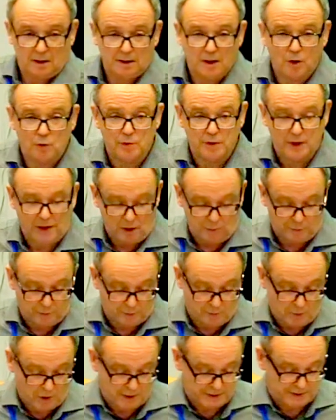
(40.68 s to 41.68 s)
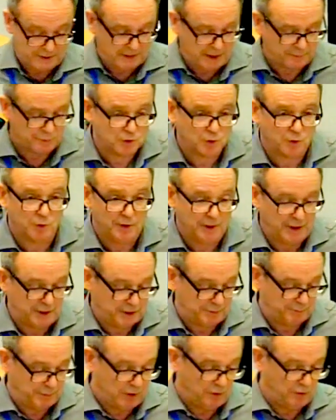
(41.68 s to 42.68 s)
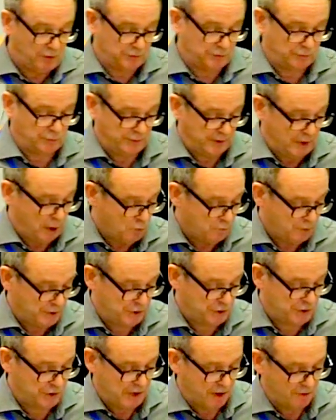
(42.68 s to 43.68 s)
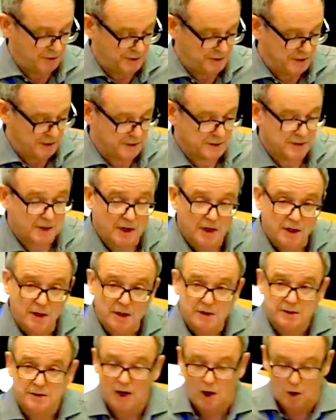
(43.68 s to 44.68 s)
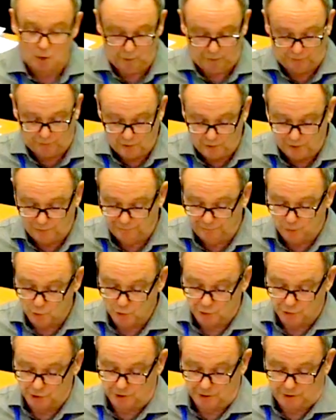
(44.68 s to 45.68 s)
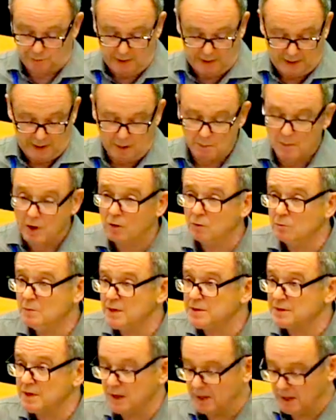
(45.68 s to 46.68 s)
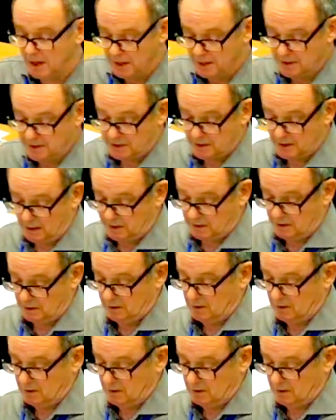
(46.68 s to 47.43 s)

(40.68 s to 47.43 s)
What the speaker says: I know now from my subsequent experience with homeless charities that I was very fortunate to become homeless in Gateshead.